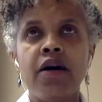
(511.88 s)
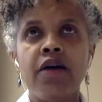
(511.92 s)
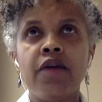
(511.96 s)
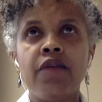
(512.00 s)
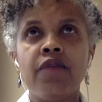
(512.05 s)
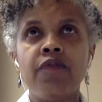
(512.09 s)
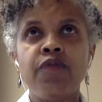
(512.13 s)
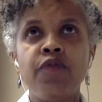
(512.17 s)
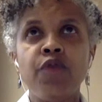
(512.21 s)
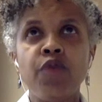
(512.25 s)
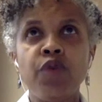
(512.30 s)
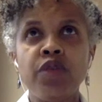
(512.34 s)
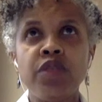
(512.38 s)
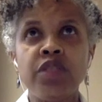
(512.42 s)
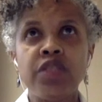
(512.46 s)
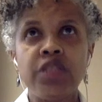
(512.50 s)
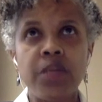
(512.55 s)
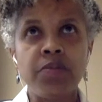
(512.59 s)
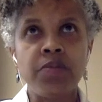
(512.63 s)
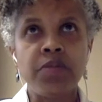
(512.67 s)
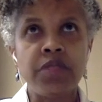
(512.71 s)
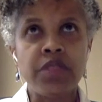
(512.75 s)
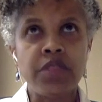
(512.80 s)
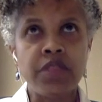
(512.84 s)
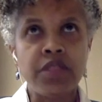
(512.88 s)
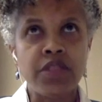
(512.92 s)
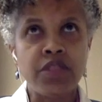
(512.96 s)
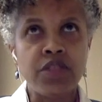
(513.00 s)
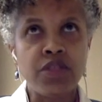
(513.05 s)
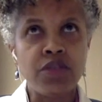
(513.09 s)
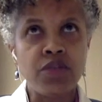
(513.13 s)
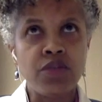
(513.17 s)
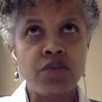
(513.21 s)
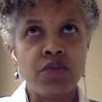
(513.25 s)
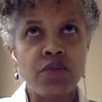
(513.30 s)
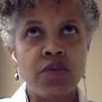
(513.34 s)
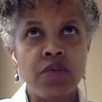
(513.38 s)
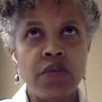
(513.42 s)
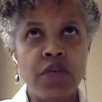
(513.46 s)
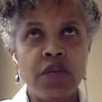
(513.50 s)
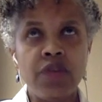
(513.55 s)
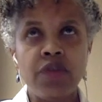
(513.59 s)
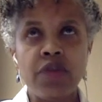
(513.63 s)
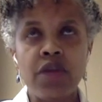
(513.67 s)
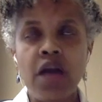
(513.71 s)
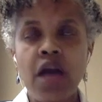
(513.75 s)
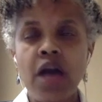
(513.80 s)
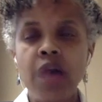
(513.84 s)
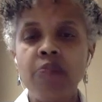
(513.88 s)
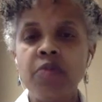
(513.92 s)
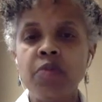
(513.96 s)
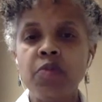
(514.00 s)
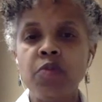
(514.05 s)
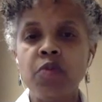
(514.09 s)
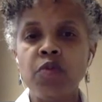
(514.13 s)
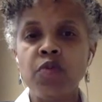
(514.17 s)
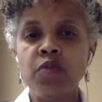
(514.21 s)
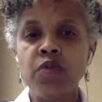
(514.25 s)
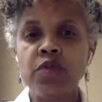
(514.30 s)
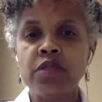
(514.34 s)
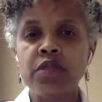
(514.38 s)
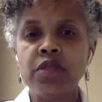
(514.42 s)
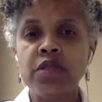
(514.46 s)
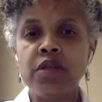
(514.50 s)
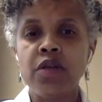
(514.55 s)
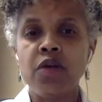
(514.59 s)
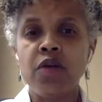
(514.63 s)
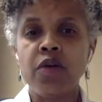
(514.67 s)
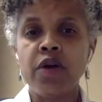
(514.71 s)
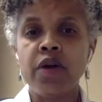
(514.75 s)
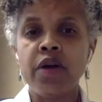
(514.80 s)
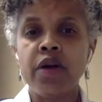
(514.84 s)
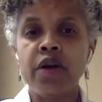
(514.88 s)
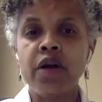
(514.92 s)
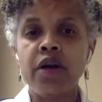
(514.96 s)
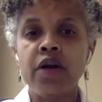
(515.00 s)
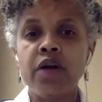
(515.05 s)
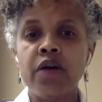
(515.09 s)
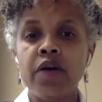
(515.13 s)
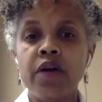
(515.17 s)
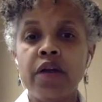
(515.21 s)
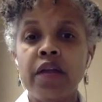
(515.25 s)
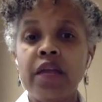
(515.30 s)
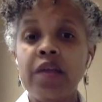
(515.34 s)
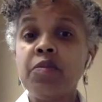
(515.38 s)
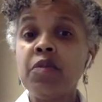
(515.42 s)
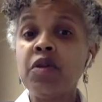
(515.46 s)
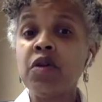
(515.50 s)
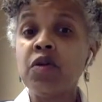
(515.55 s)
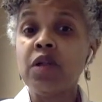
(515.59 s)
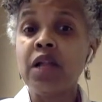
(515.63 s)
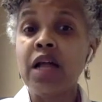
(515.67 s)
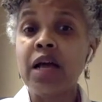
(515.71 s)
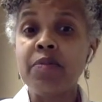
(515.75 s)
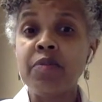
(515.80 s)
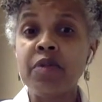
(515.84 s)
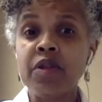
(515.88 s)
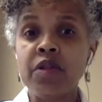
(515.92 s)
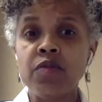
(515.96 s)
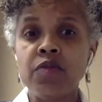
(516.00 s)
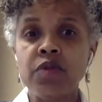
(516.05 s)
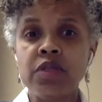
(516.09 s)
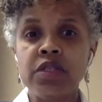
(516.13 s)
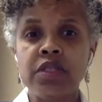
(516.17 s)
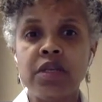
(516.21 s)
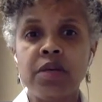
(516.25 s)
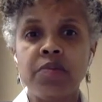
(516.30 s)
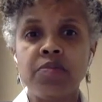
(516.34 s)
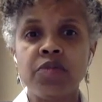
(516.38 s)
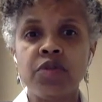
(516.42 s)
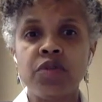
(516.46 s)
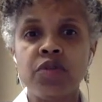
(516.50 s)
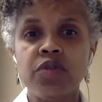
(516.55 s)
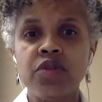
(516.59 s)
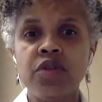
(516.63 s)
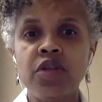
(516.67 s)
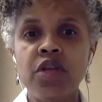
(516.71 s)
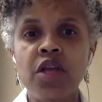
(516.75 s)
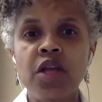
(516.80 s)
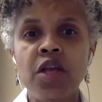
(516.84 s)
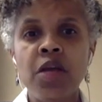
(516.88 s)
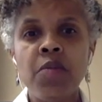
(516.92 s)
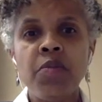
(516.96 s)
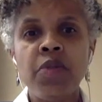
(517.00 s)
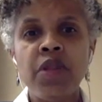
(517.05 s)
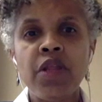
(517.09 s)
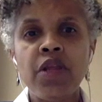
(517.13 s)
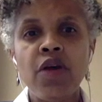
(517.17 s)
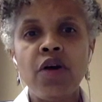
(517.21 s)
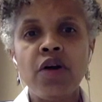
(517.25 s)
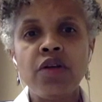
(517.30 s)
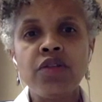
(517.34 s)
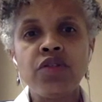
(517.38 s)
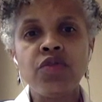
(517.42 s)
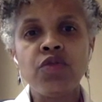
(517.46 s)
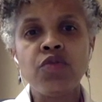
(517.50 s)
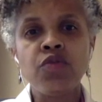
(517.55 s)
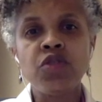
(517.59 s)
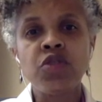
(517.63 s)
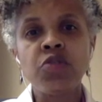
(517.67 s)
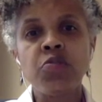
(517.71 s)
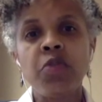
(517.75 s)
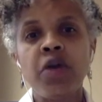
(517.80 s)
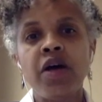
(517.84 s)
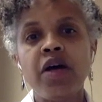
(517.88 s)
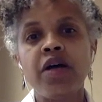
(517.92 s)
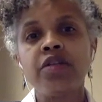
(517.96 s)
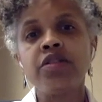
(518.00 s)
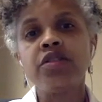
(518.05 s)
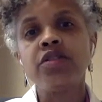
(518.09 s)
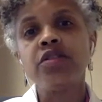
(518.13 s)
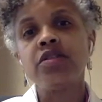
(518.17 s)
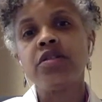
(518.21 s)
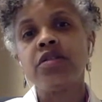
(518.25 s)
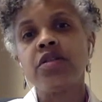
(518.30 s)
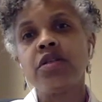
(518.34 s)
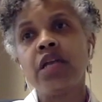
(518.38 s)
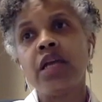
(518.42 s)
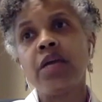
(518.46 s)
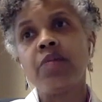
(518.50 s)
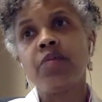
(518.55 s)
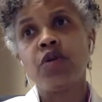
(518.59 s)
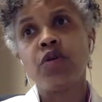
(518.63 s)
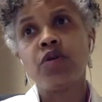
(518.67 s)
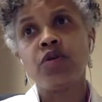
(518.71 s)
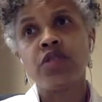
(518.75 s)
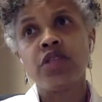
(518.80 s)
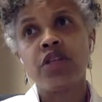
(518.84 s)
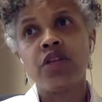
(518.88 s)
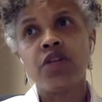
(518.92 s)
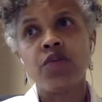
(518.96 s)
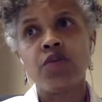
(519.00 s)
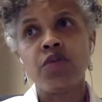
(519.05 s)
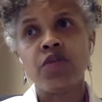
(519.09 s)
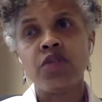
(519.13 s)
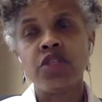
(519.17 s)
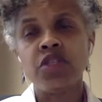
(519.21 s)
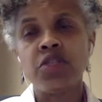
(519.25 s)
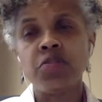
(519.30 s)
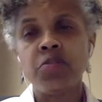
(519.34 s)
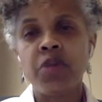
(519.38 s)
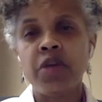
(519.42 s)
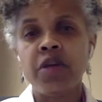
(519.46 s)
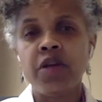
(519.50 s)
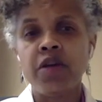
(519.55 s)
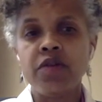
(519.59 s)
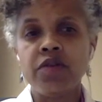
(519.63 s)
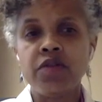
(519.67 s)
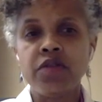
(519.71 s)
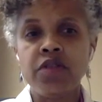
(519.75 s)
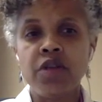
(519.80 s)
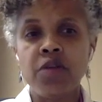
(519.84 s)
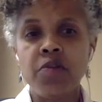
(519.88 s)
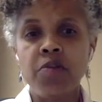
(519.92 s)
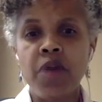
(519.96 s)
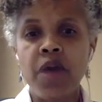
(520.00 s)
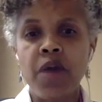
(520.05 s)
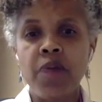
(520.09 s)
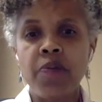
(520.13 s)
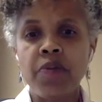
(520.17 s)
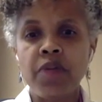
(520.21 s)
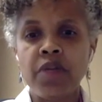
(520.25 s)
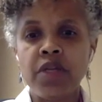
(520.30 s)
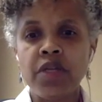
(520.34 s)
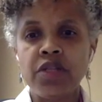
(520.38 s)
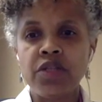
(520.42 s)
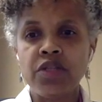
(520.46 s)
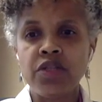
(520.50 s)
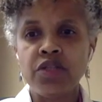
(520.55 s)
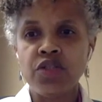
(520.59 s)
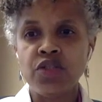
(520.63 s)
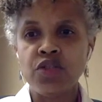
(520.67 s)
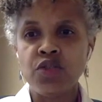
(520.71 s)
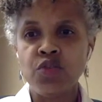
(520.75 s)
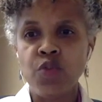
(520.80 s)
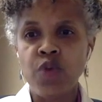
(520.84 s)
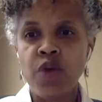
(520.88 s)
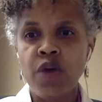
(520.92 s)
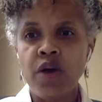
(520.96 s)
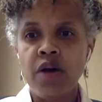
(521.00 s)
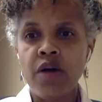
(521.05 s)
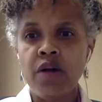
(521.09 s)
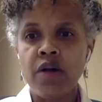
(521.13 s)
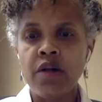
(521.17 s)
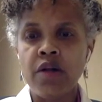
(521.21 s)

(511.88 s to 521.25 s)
foreign substances through either complement or immunoglobulin receptors, but they also respond to chemicals that are released by other cell populations as well.